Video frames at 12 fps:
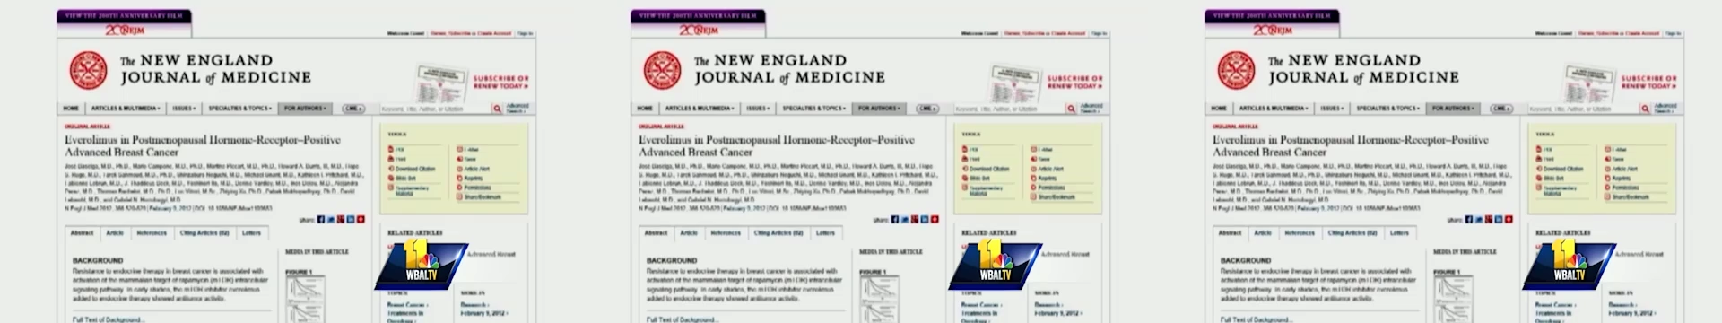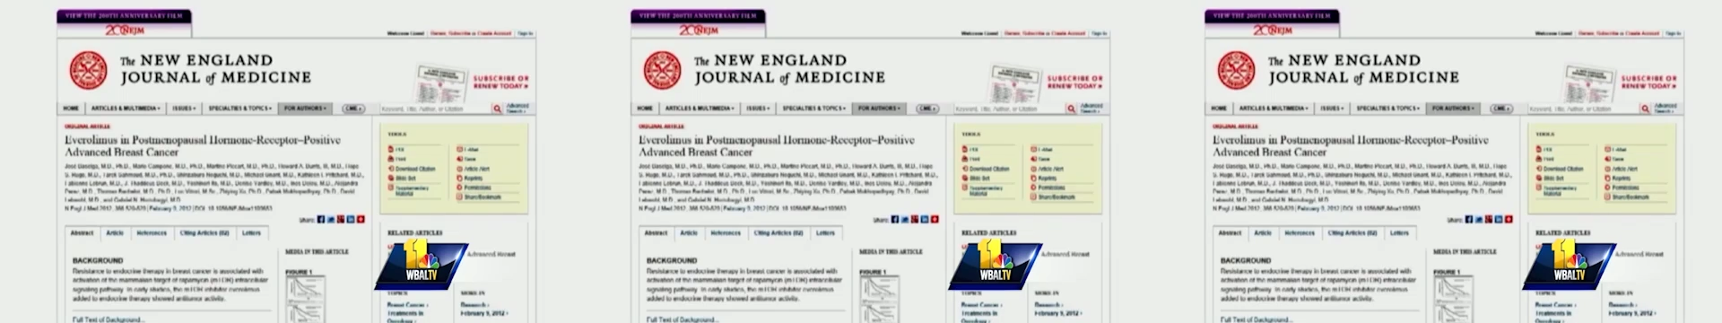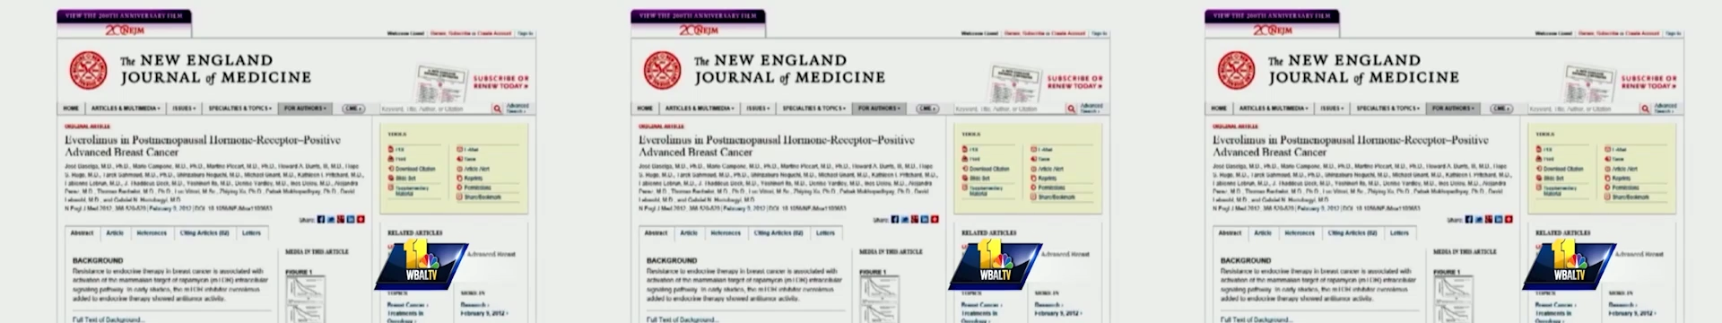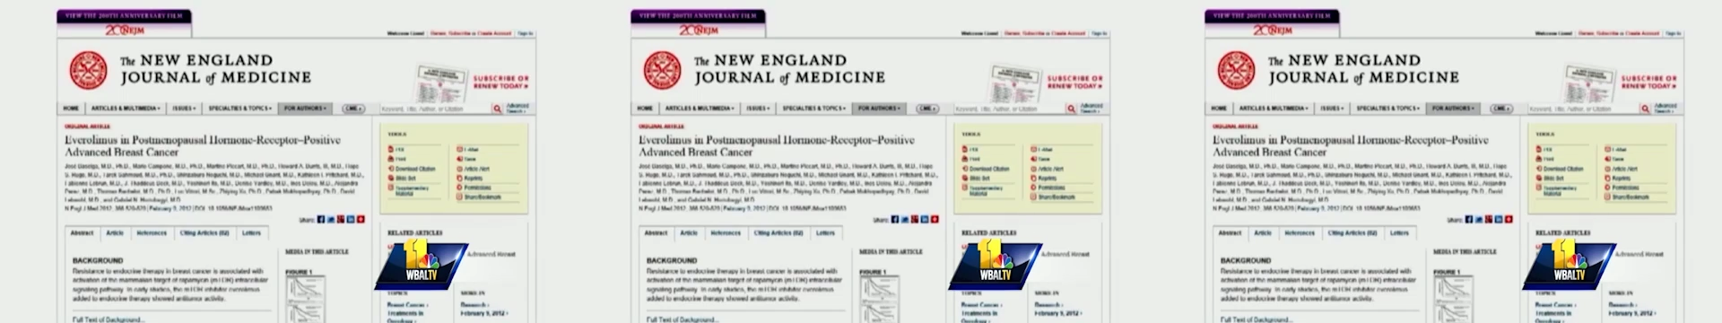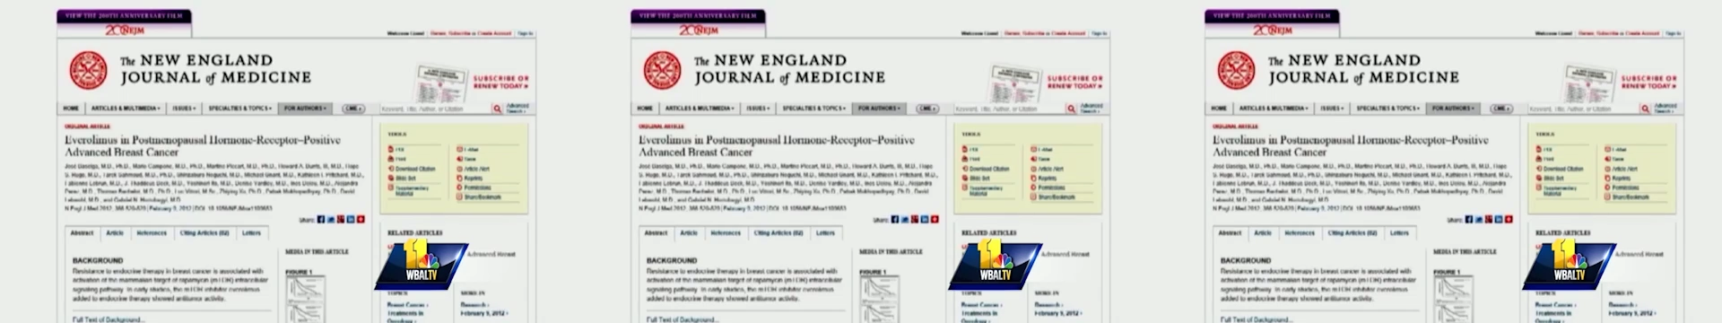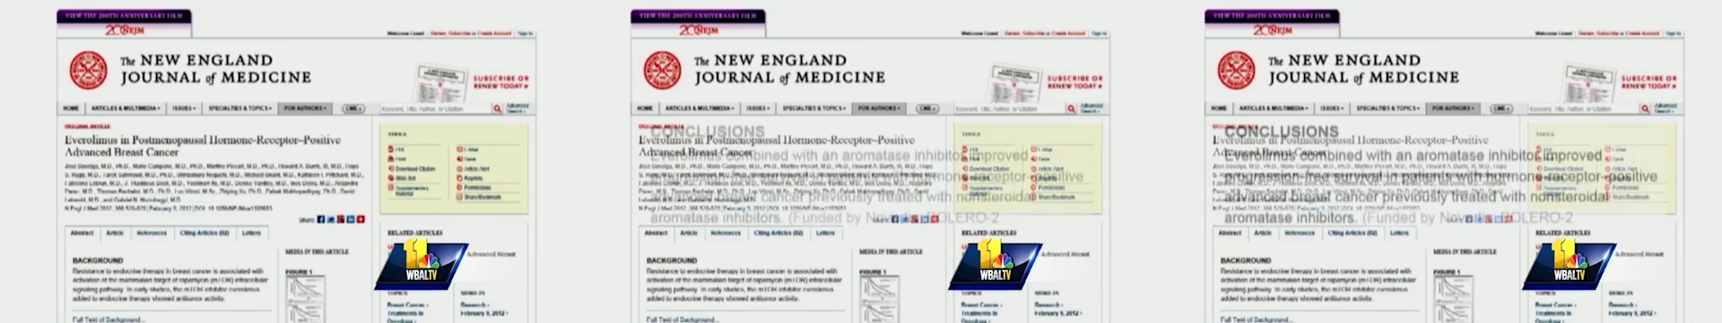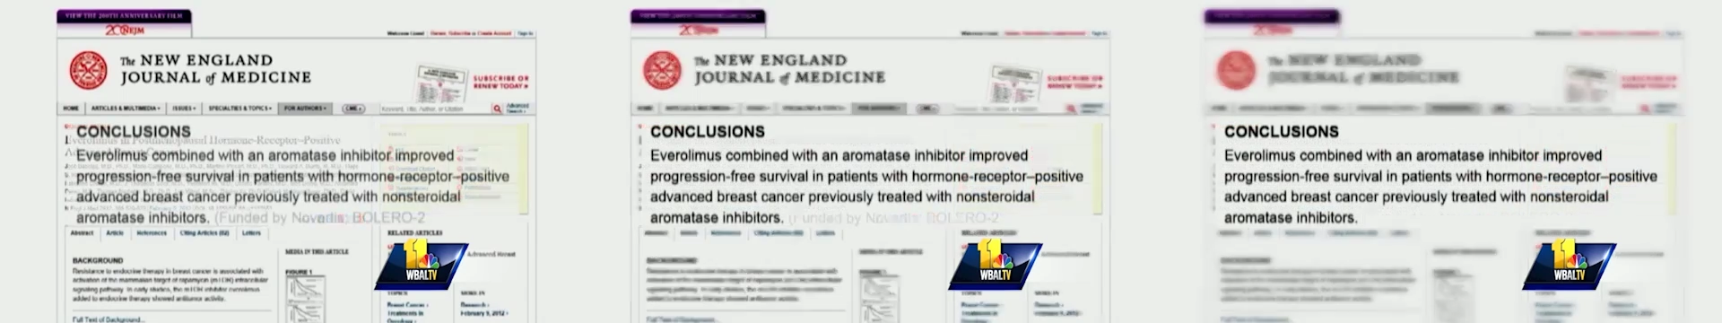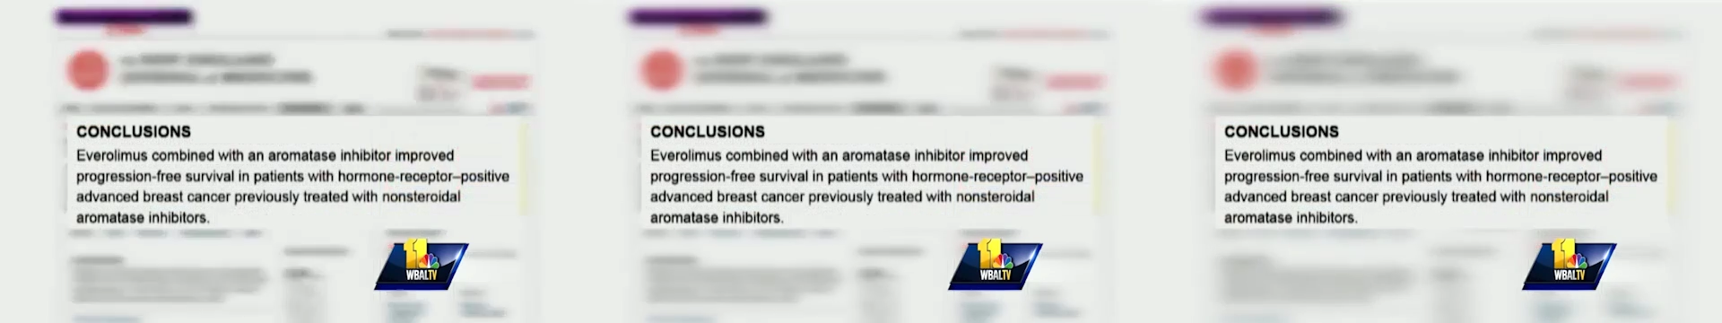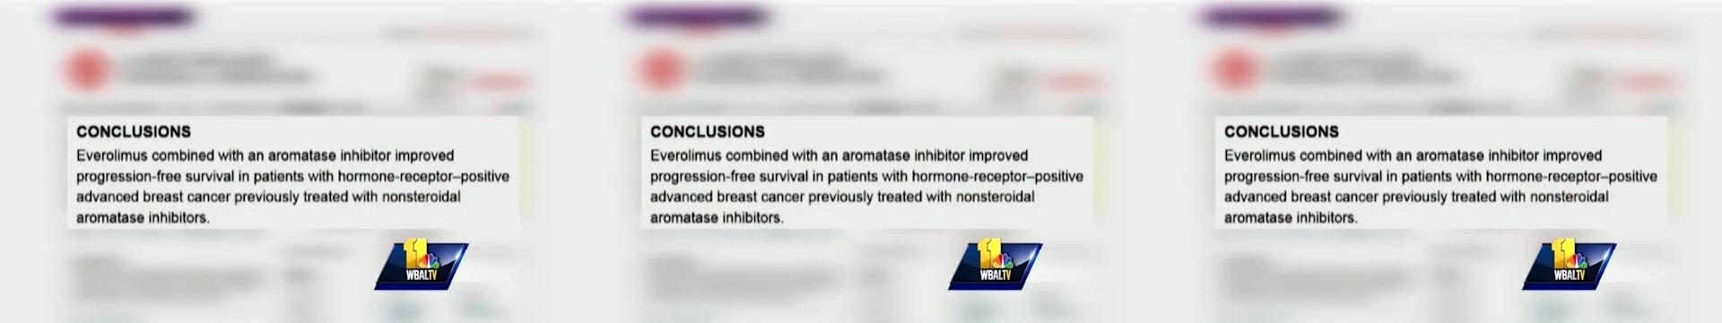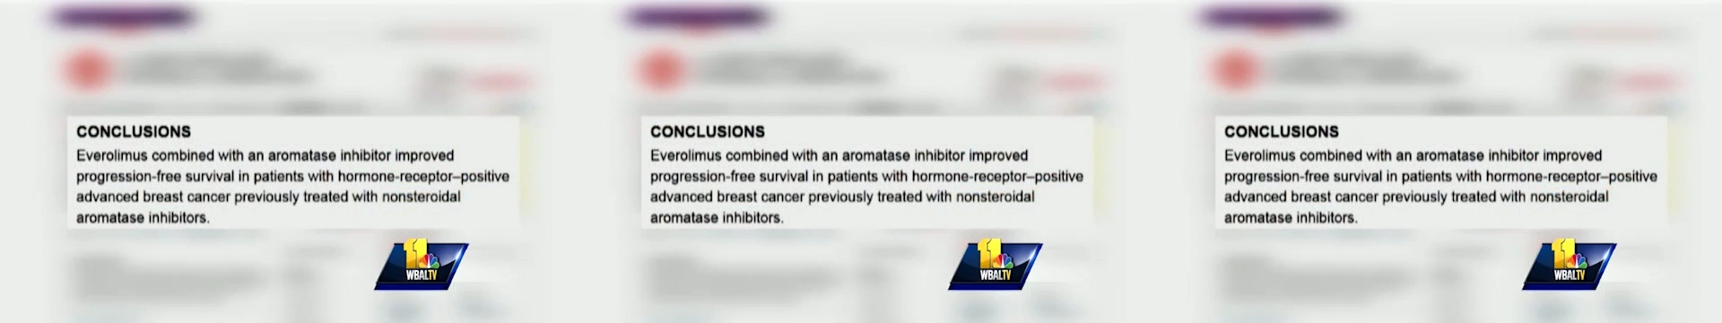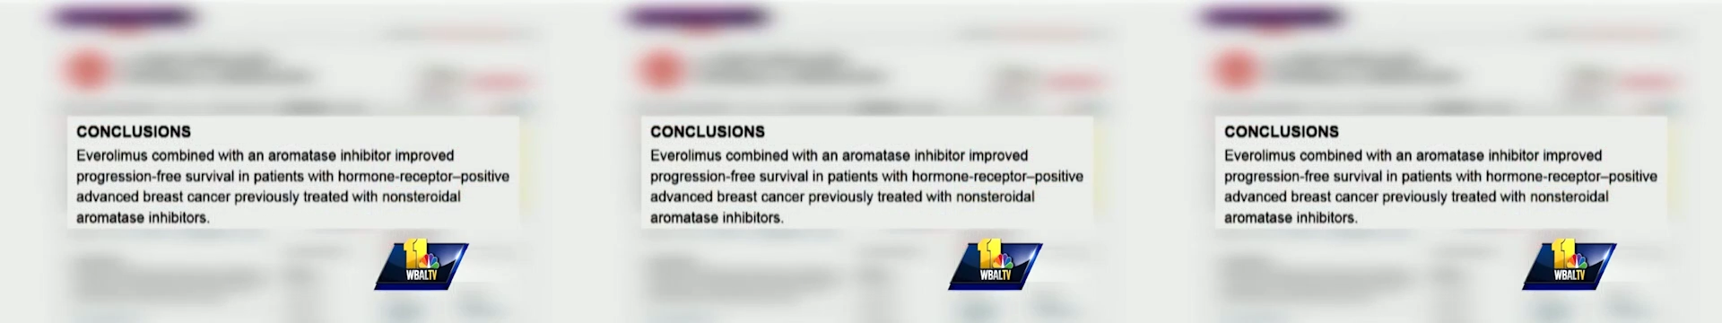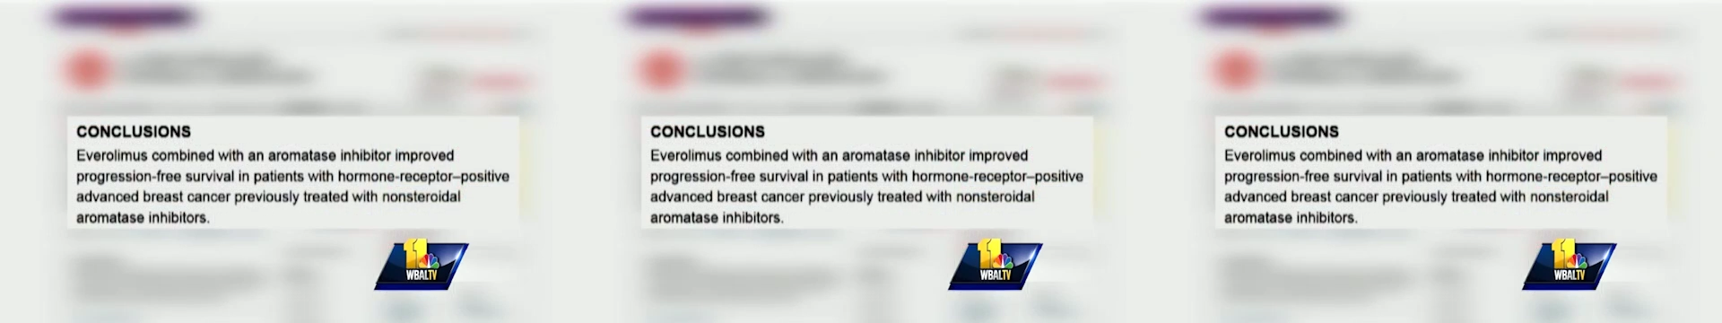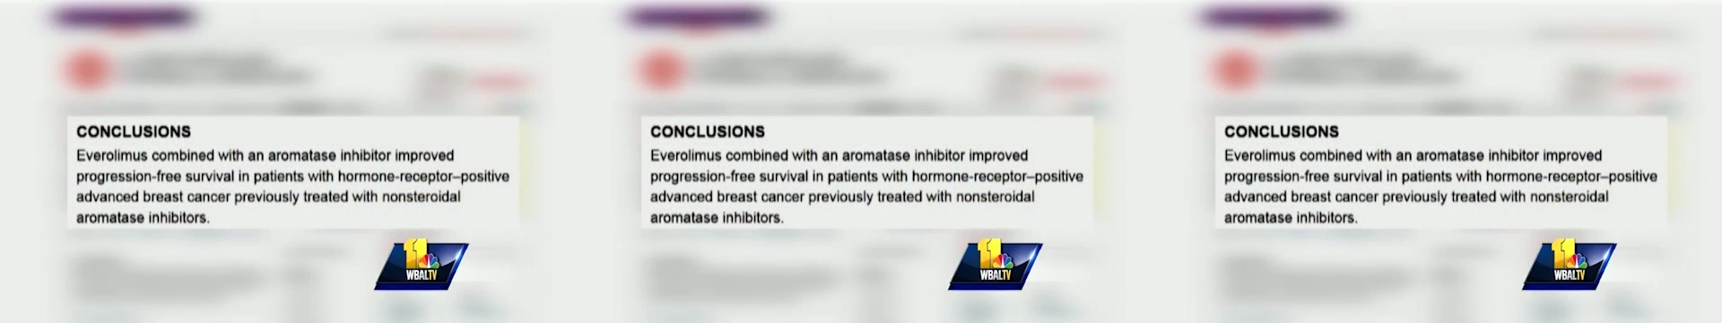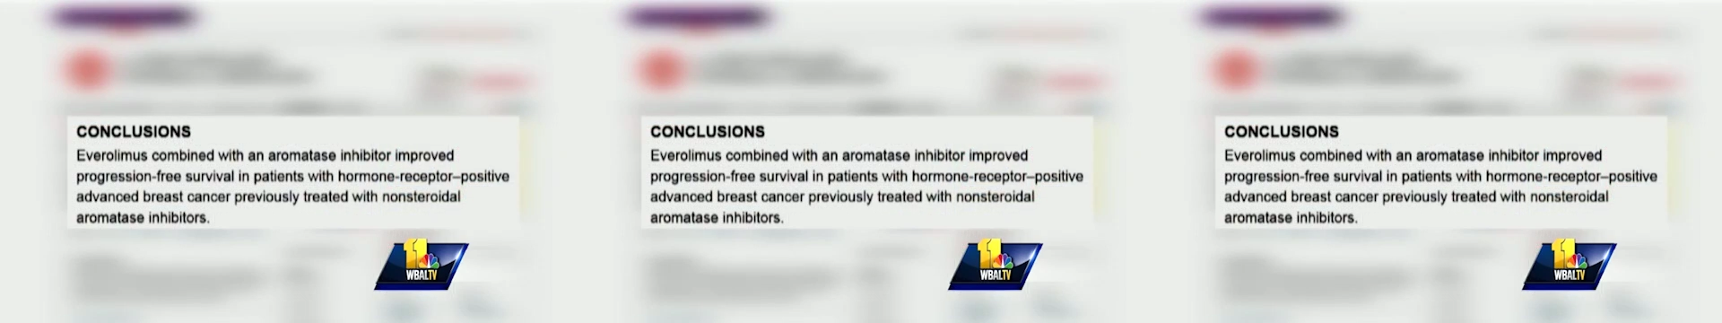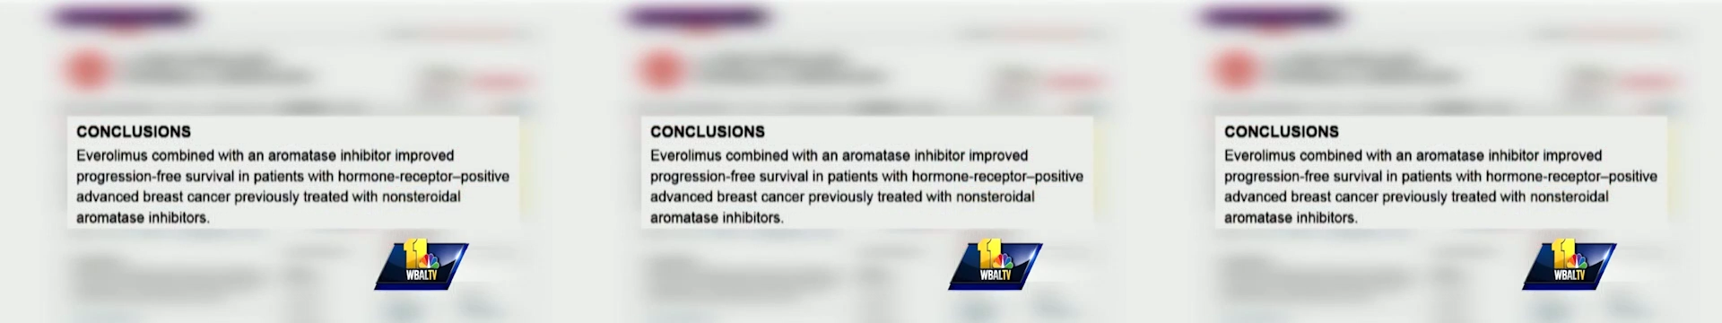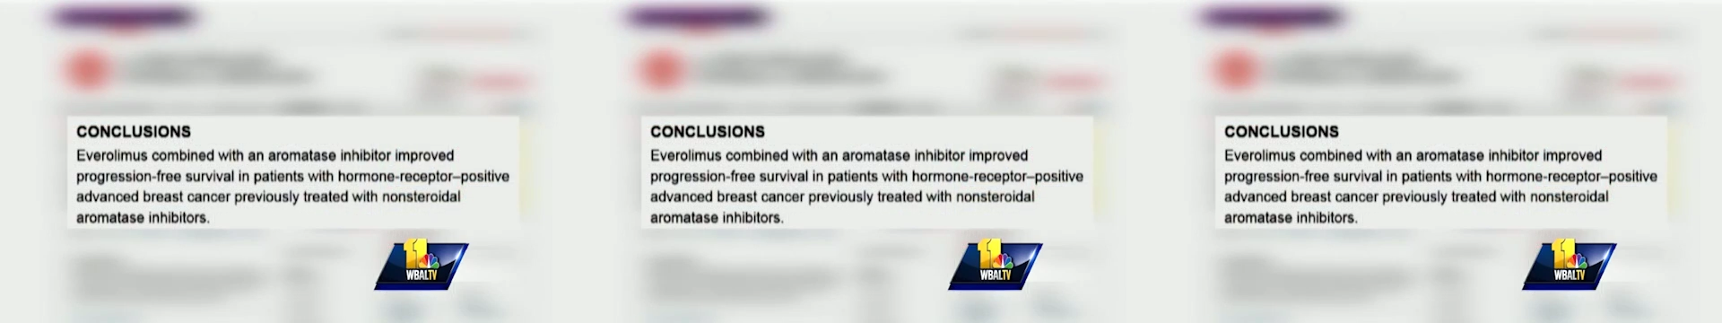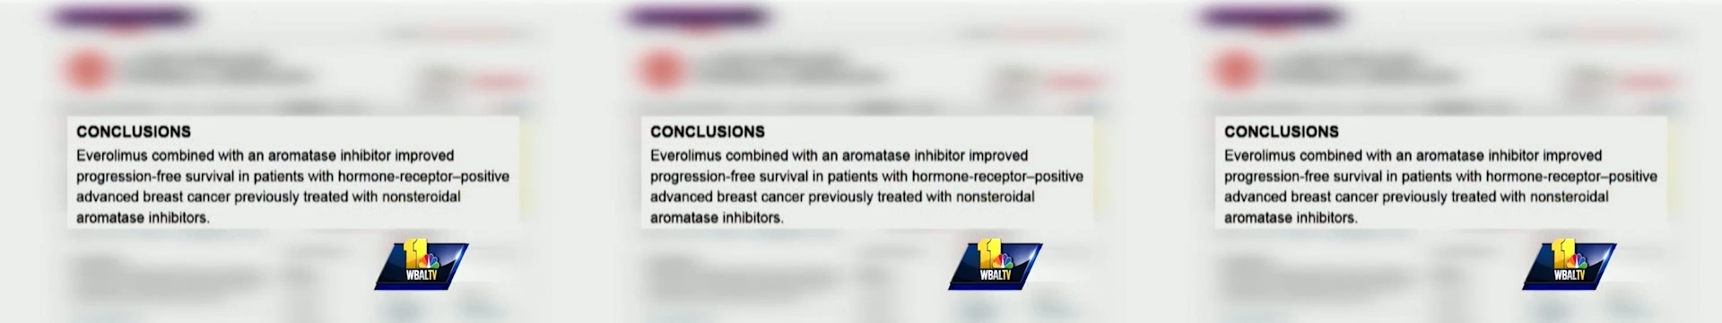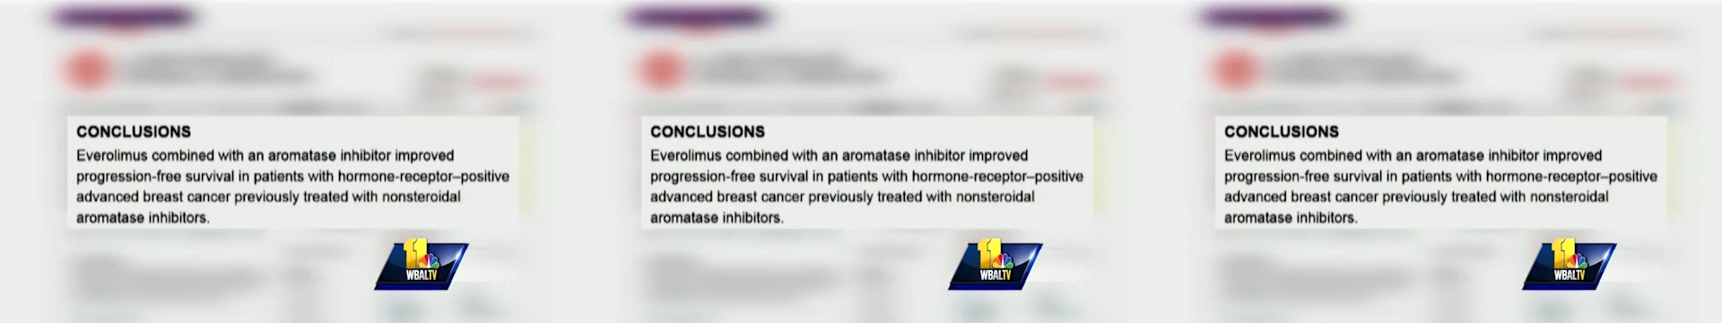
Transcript: (no speaker visible)